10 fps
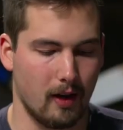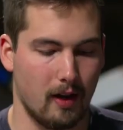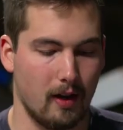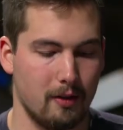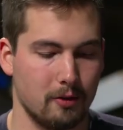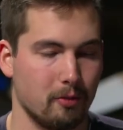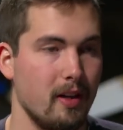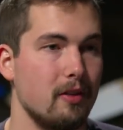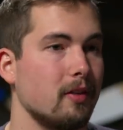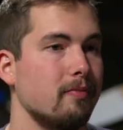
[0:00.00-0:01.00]
It was
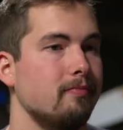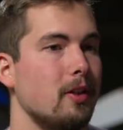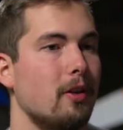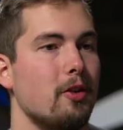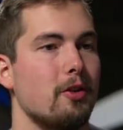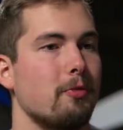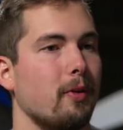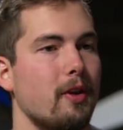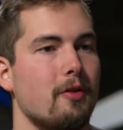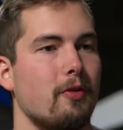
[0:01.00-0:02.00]
amazing. You know, you're just
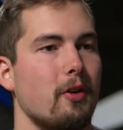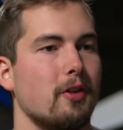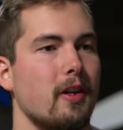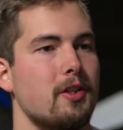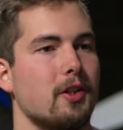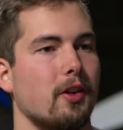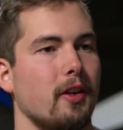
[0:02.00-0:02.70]
playing your first NHL